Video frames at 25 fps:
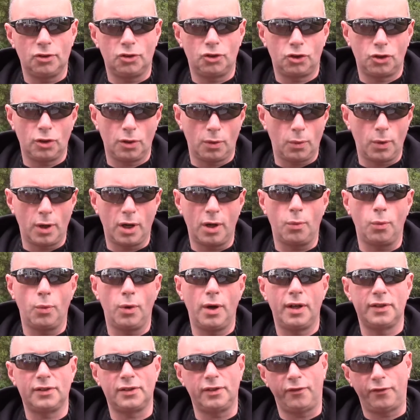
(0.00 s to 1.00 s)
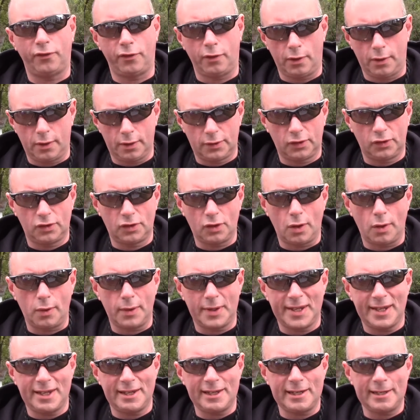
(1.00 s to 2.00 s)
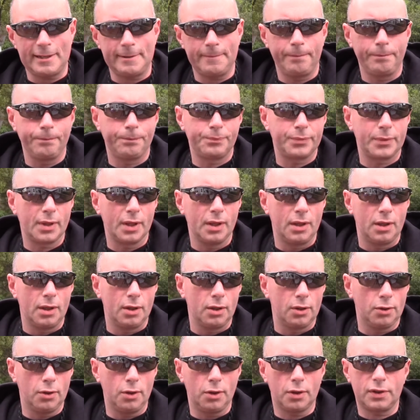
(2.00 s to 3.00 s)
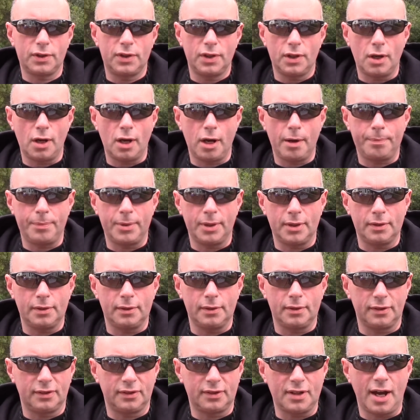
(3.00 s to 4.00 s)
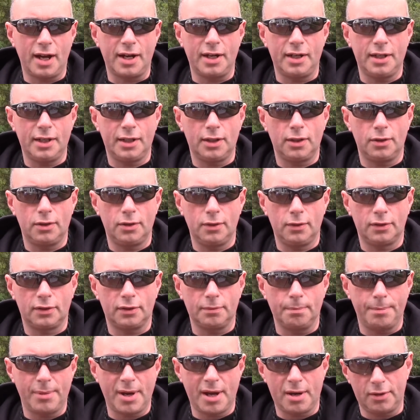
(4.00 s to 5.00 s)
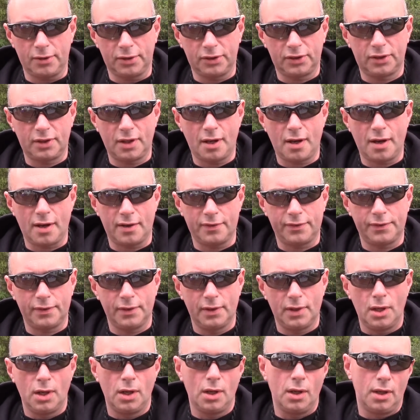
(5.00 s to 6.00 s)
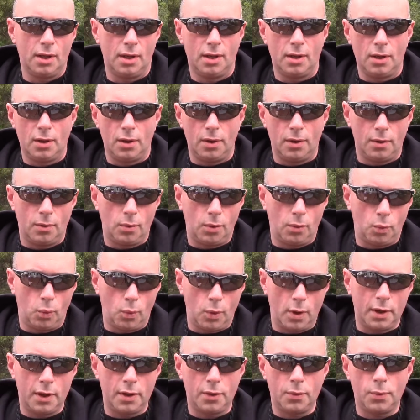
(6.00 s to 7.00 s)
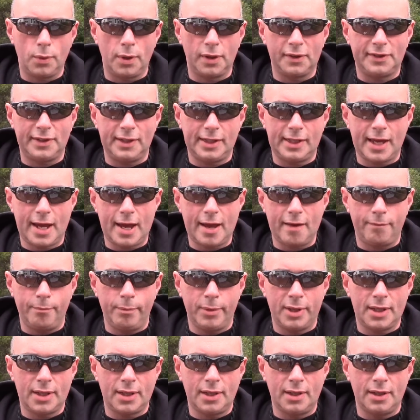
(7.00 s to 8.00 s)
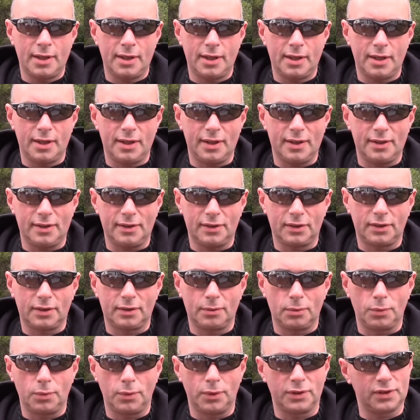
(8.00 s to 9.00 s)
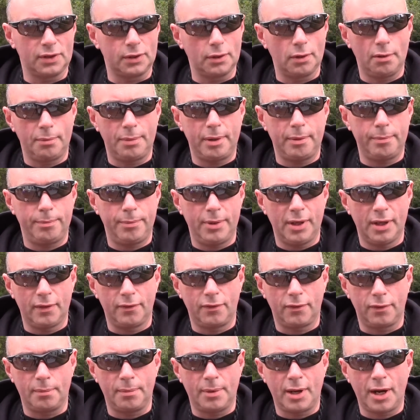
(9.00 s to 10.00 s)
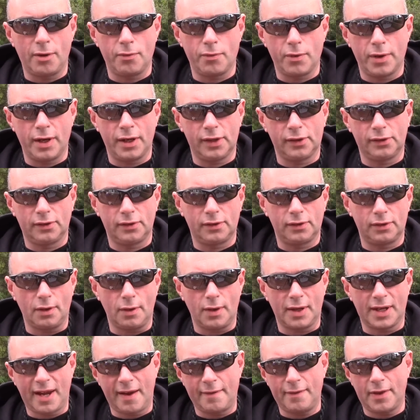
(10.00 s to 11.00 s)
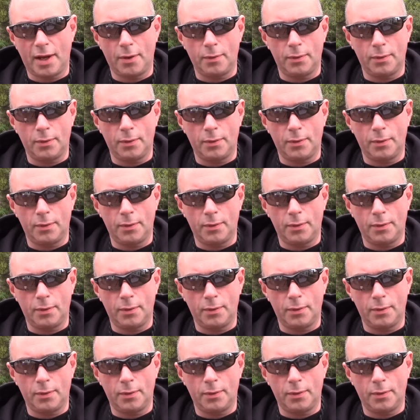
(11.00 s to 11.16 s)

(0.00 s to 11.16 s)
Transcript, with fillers: sure what it was at first so he looked it up and decided he could do some better stuff. One of the ones he gave me is was a little bit big for my wrist so I gave that